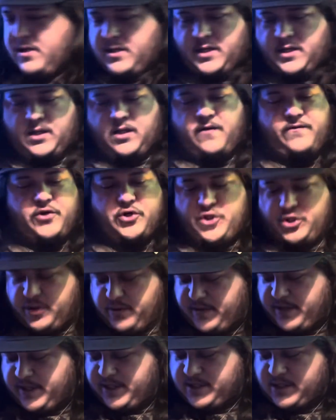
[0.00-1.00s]
I'd love to show
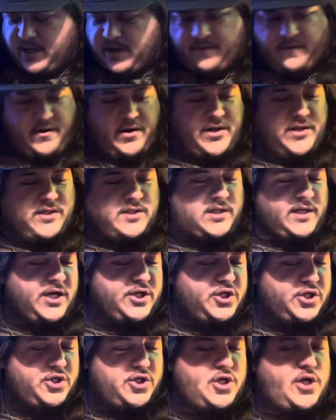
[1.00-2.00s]
these off, honestly. I
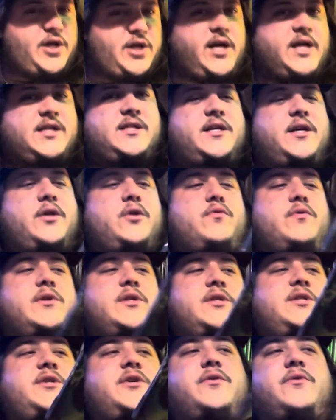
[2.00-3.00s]
should show you guys the other
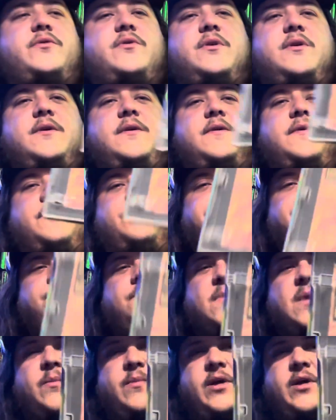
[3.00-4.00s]
ones too.
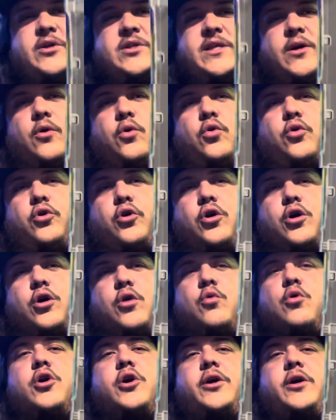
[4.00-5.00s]
There's the old
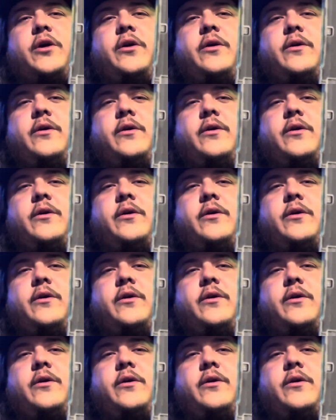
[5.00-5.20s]
artwork.